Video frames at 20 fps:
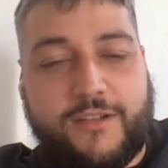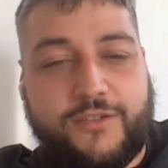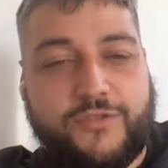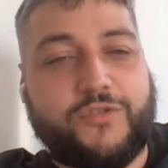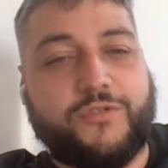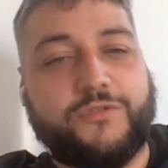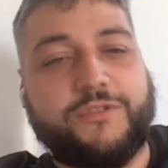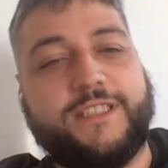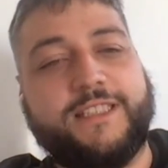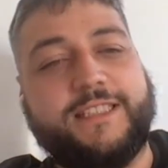
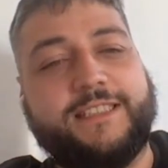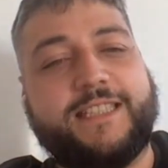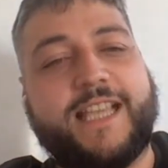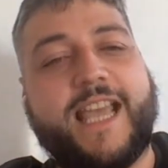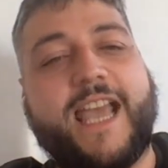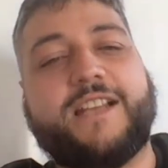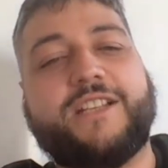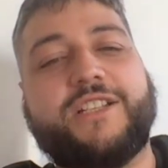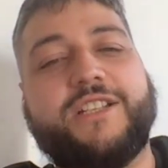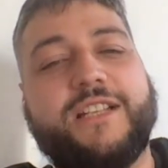So this
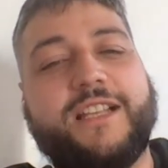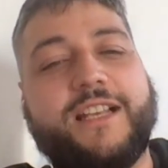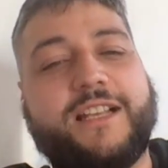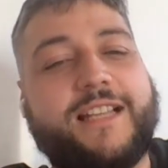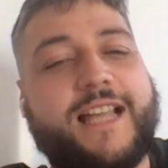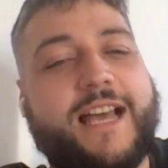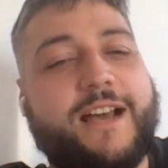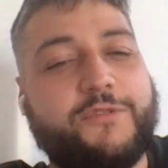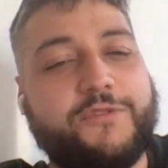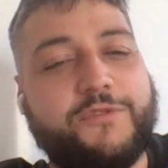actually
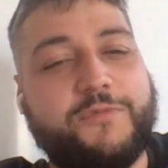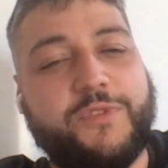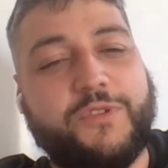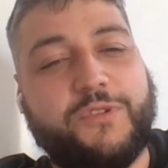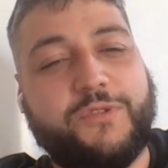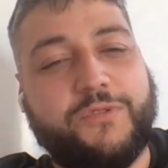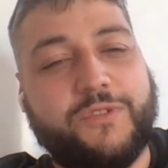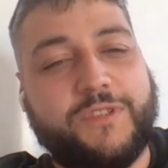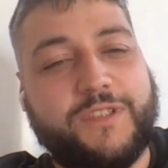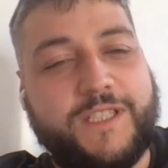allows me
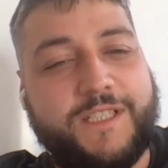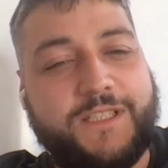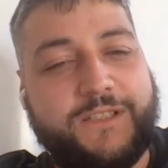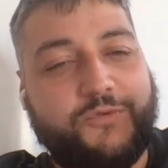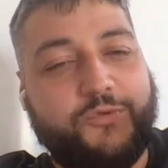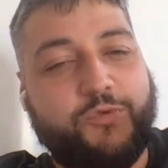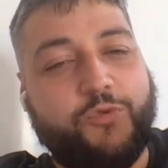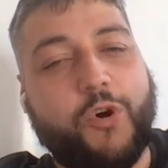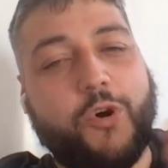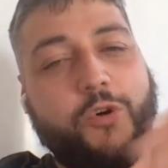
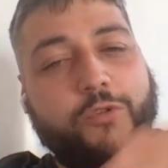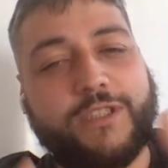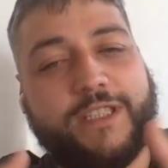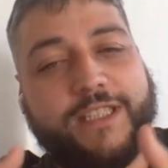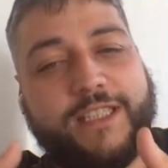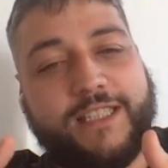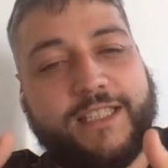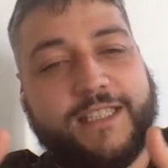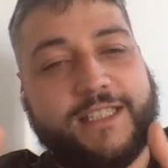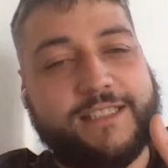this
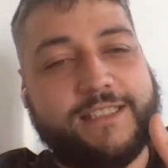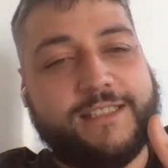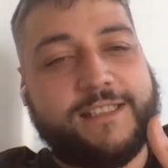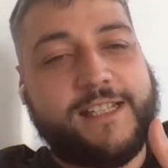routing